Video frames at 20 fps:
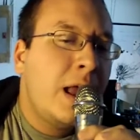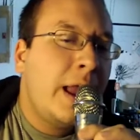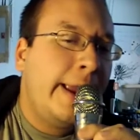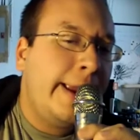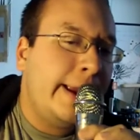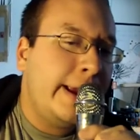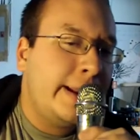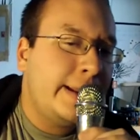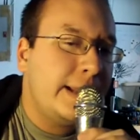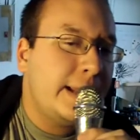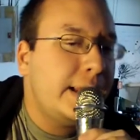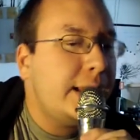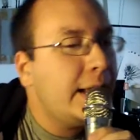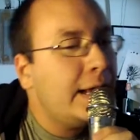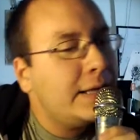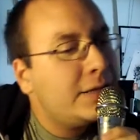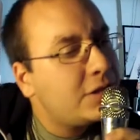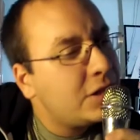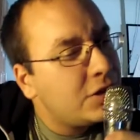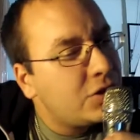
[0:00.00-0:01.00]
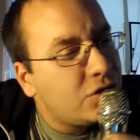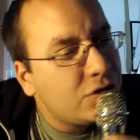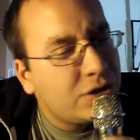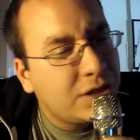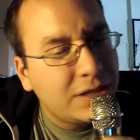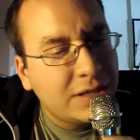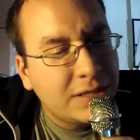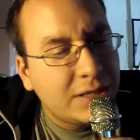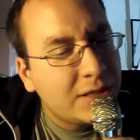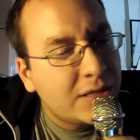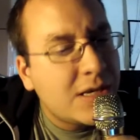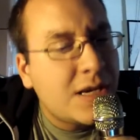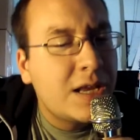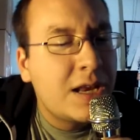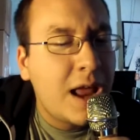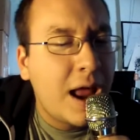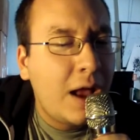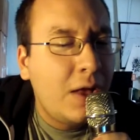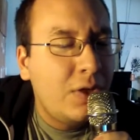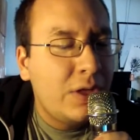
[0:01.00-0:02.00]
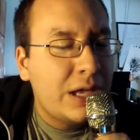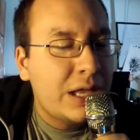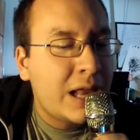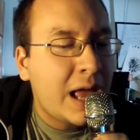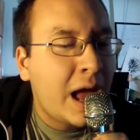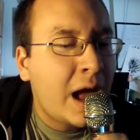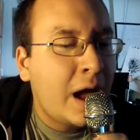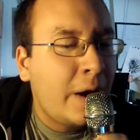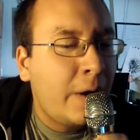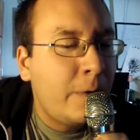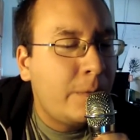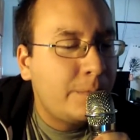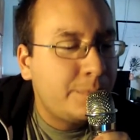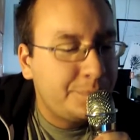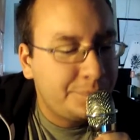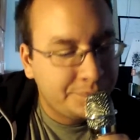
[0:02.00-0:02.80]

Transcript: And it's interesting to see in Alien how